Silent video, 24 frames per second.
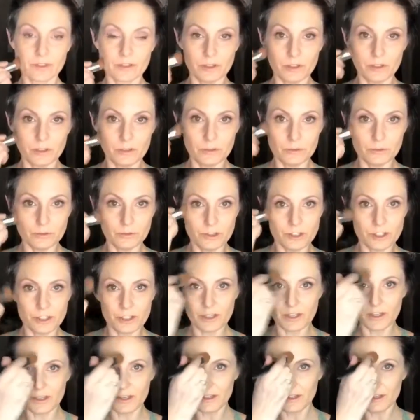a
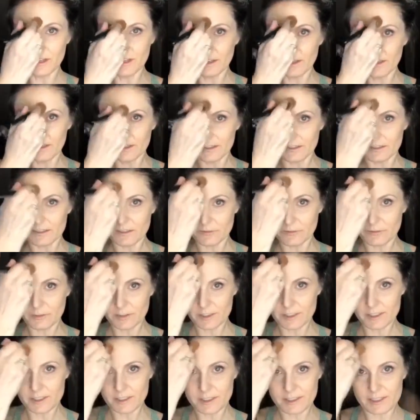huge
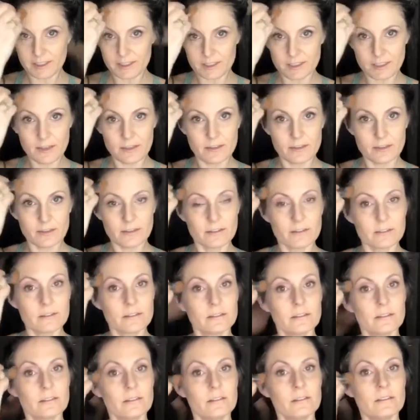difference.
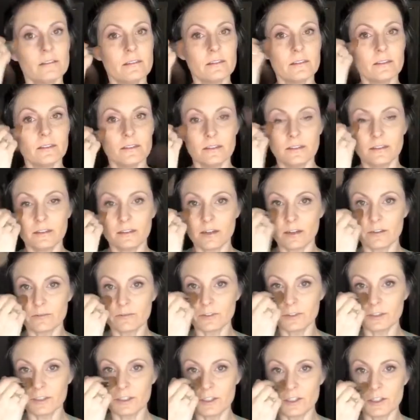The
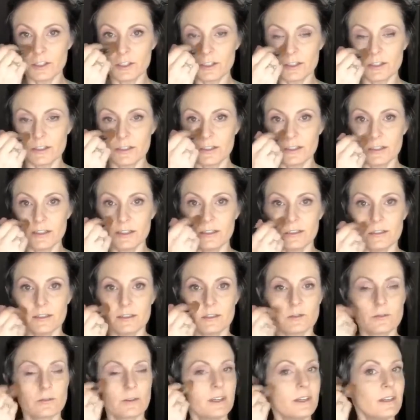coverage
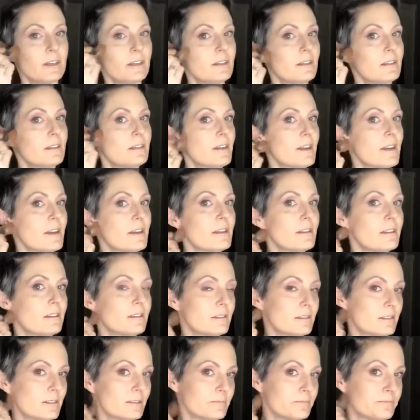is great
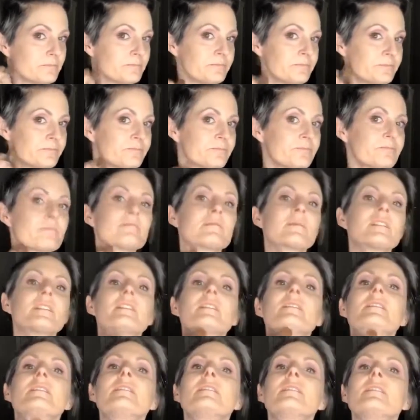and
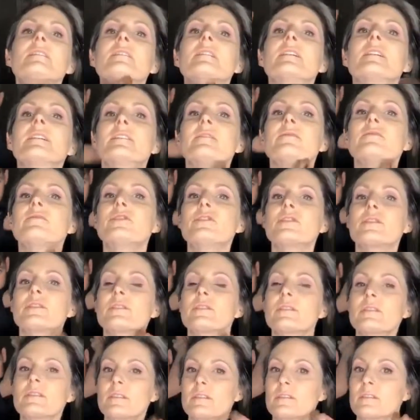kind of
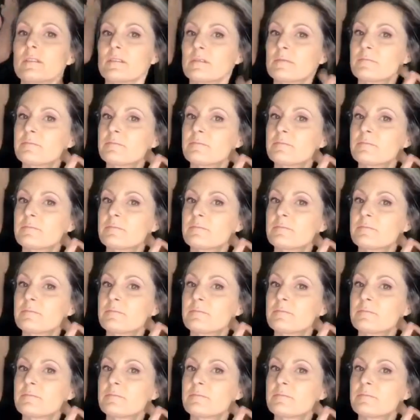just